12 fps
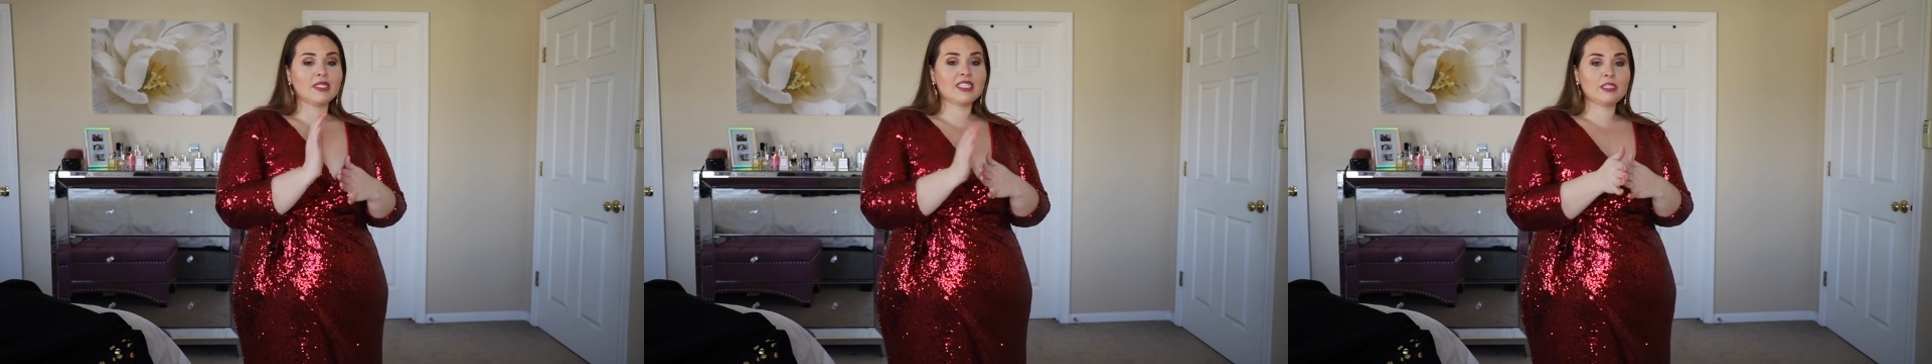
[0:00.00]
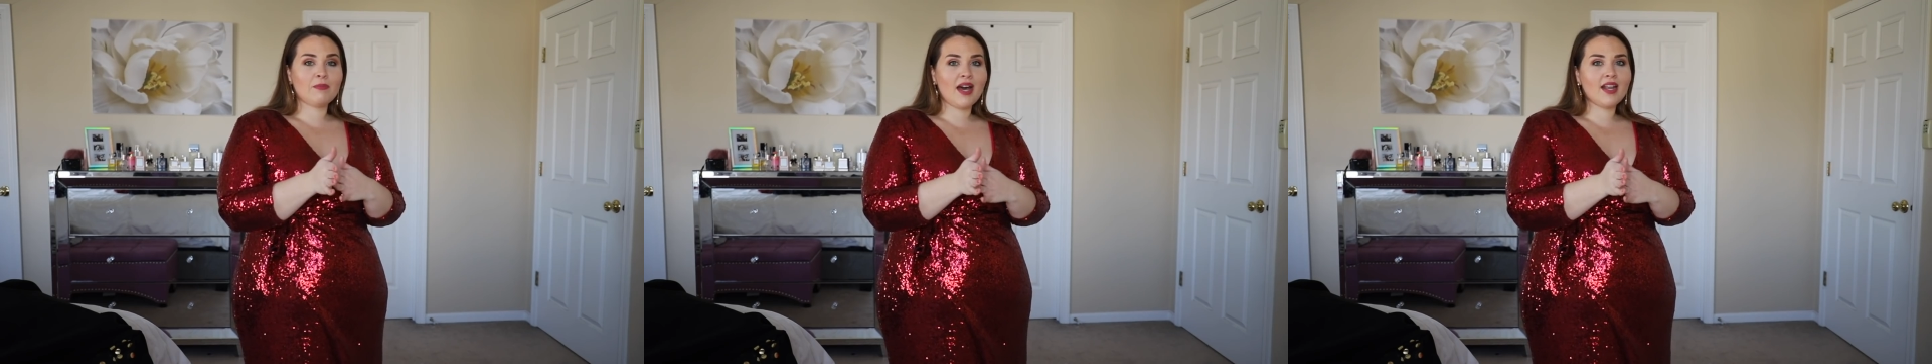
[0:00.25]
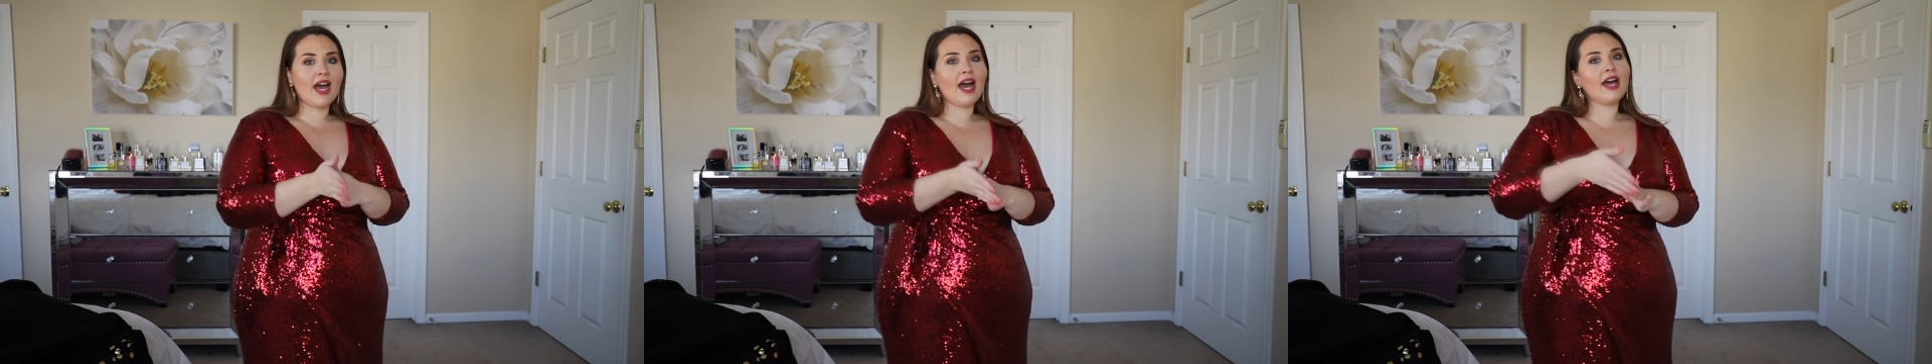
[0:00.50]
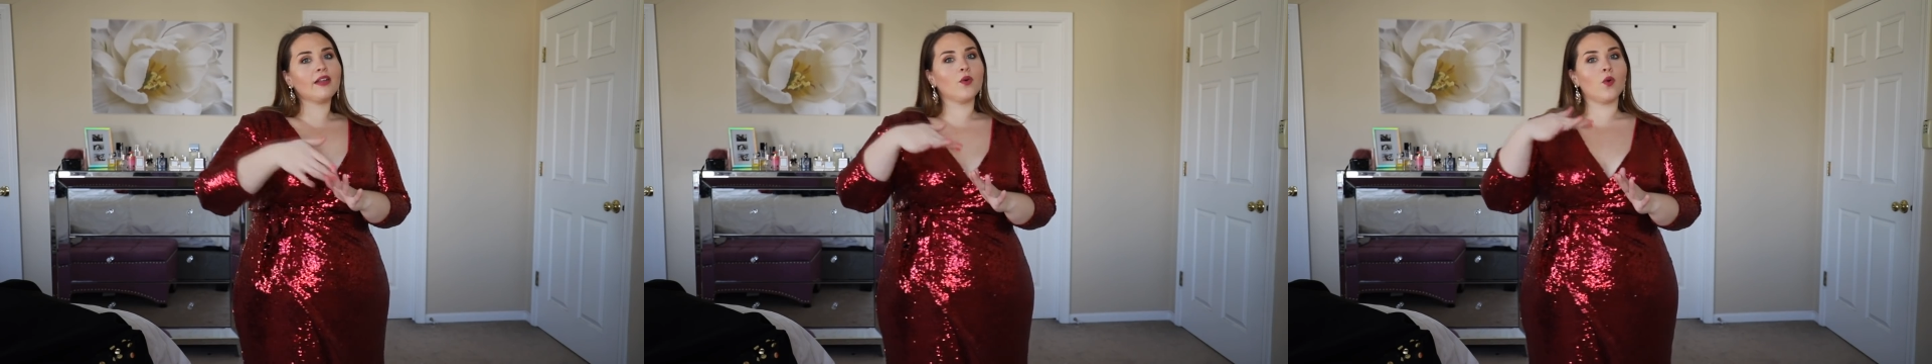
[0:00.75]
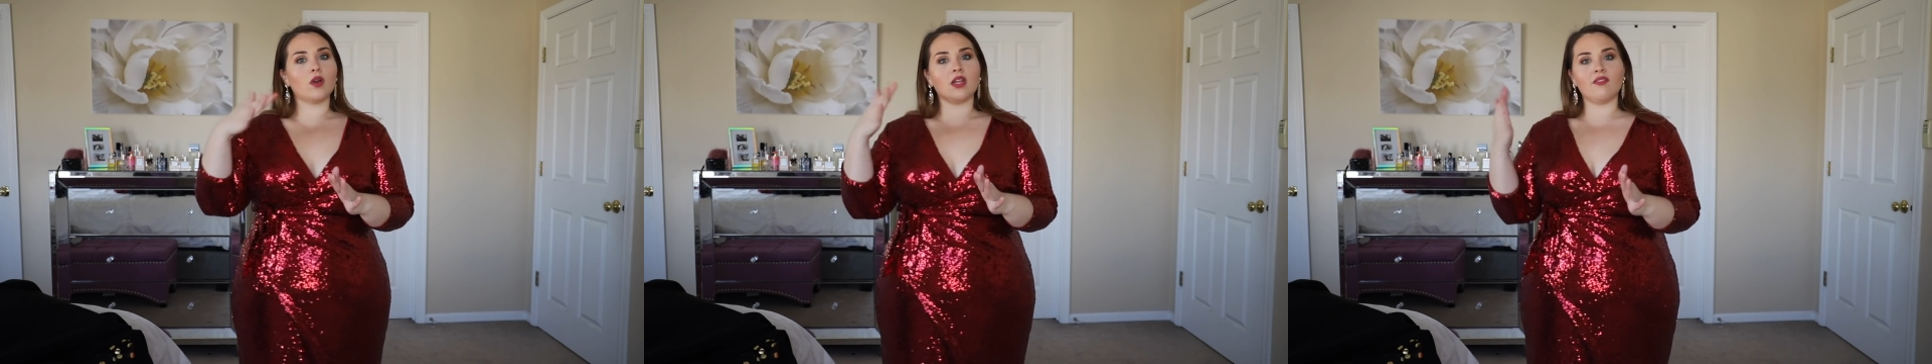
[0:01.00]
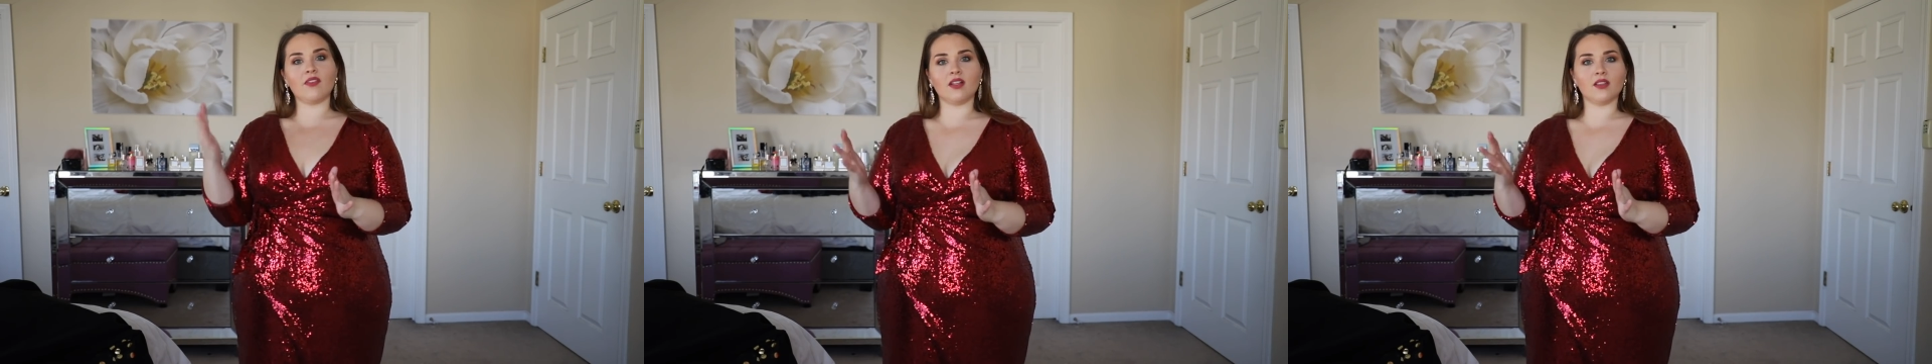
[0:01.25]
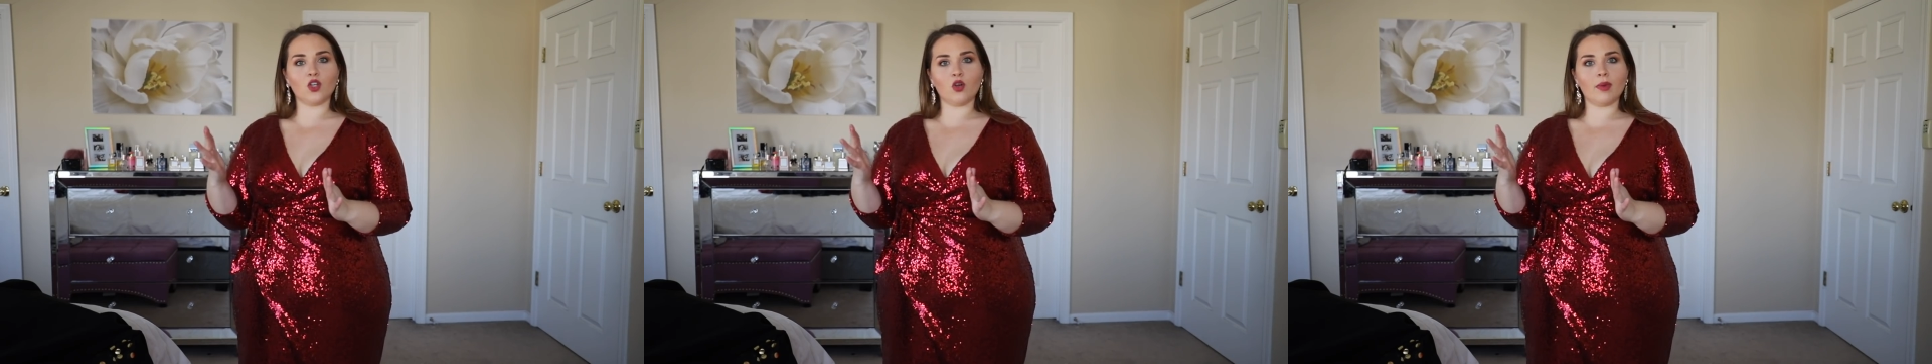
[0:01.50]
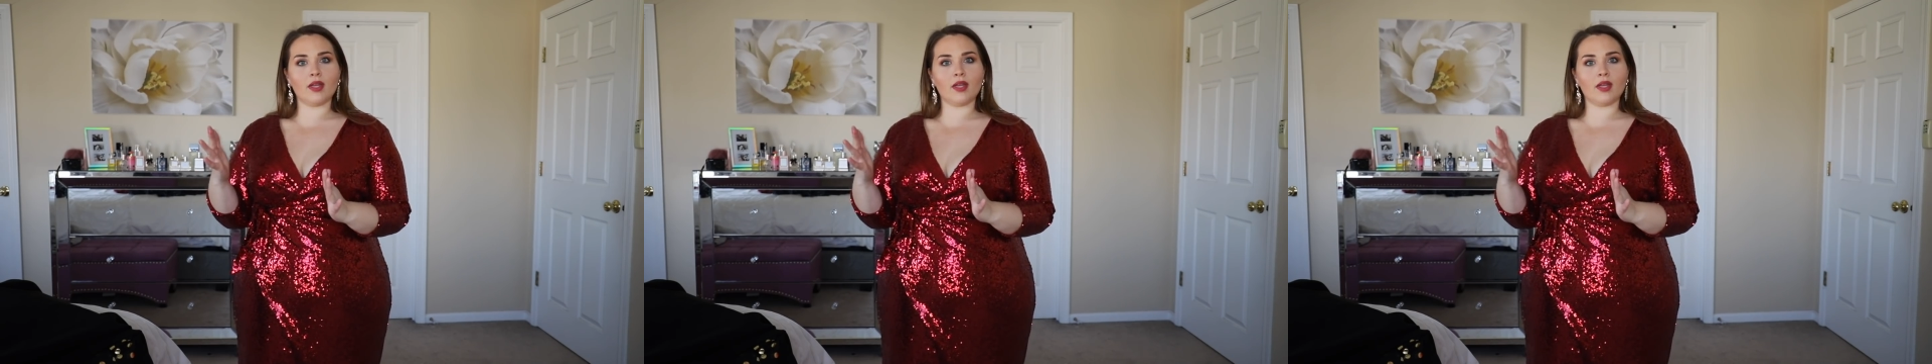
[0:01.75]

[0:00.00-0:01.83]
Spot on or even a little